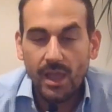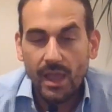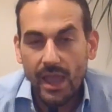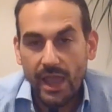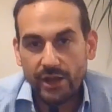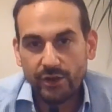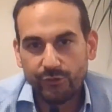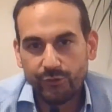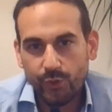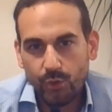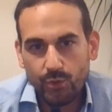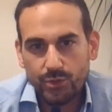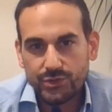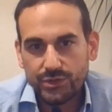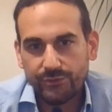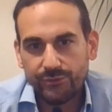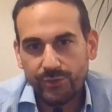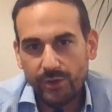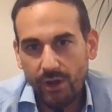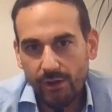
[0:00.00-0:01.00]
And of course,
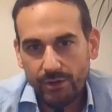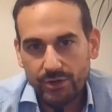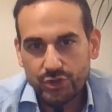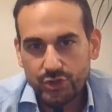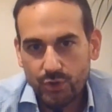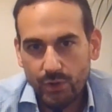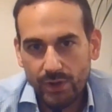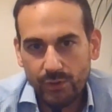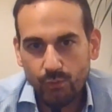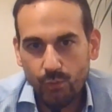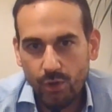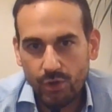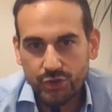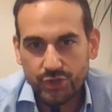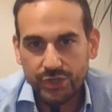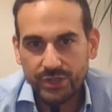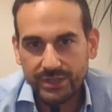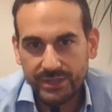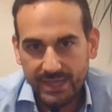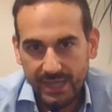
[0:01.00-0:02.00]
if you are enjoying
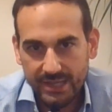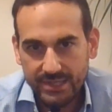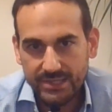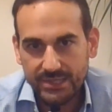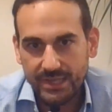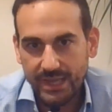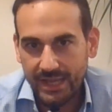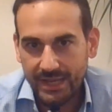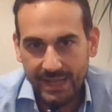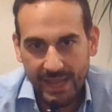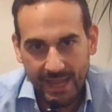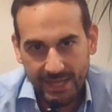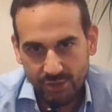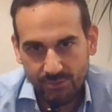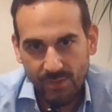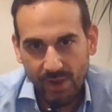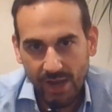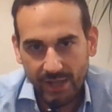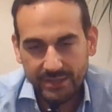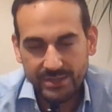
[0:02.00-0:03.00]
watching this and any of
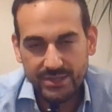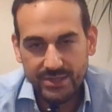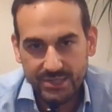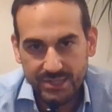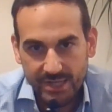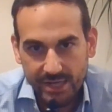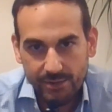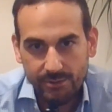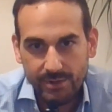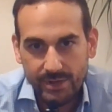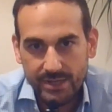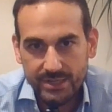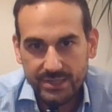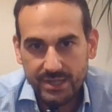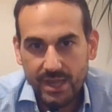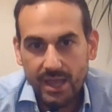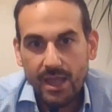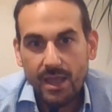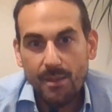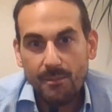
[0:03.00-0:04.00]
my other series,
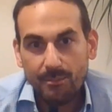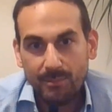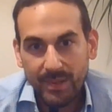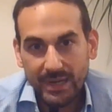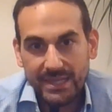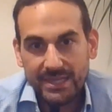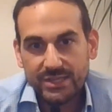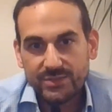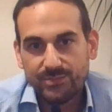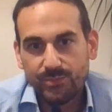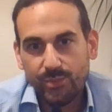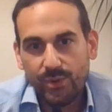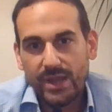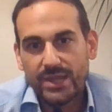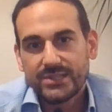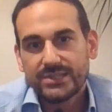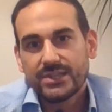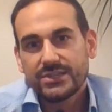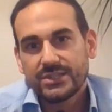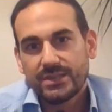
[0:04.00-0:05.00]
please
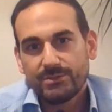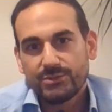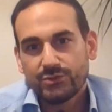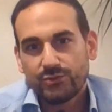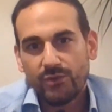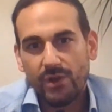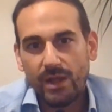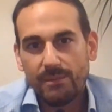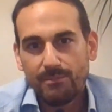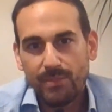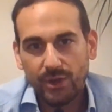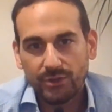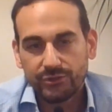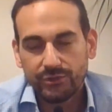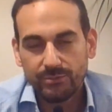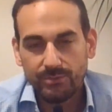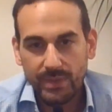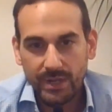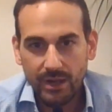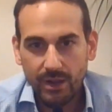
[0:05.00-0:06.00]
press the subscribe
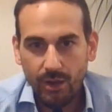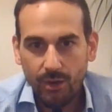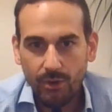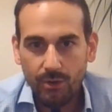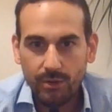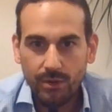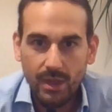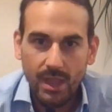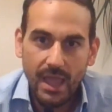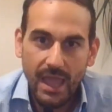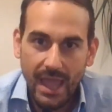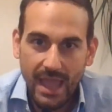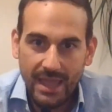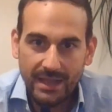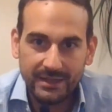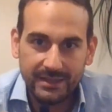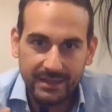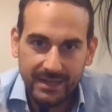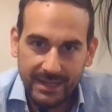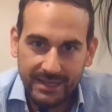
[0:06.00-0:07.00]
button below
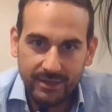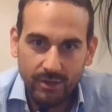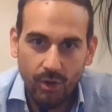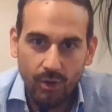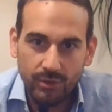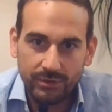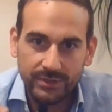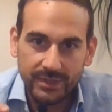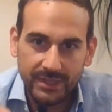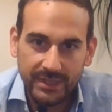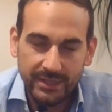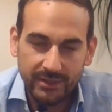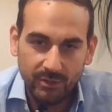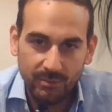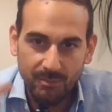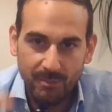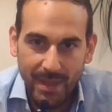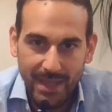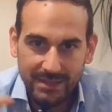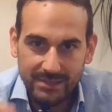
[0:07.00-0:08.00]
and click on the little
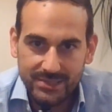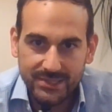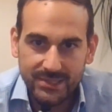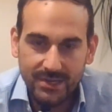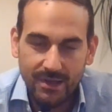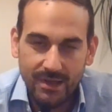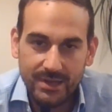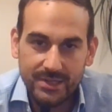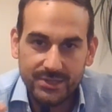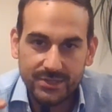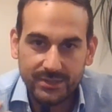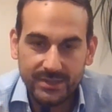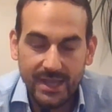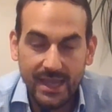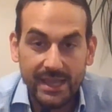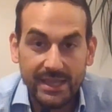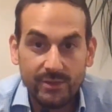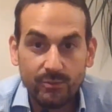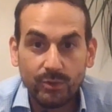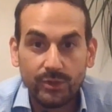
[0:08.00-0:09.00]
bell sign so
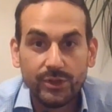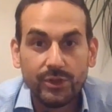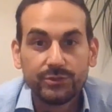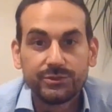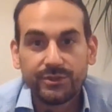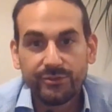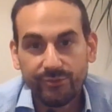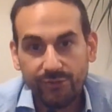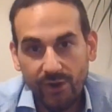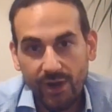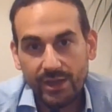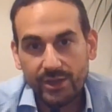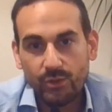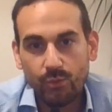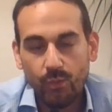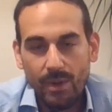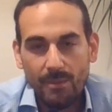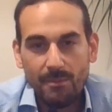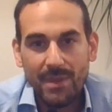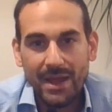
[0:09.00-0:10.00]
that it will notify you
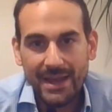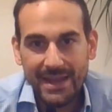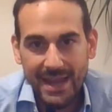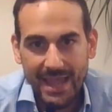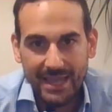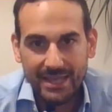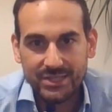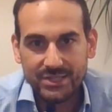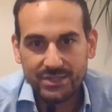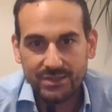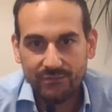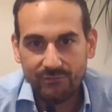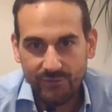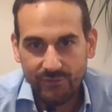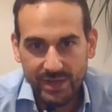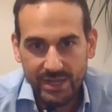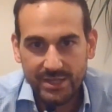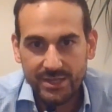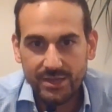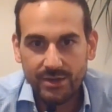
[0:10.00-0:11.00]
when my next
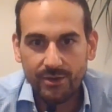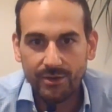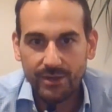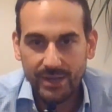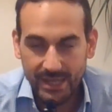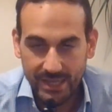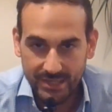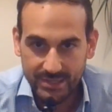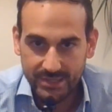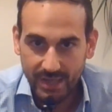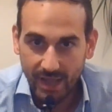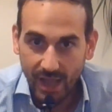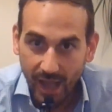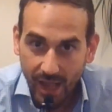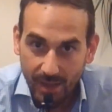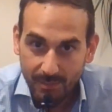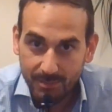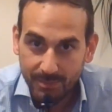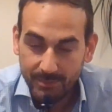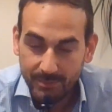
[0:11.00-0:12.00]
video is
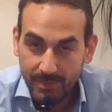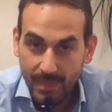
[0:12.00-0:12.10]
up.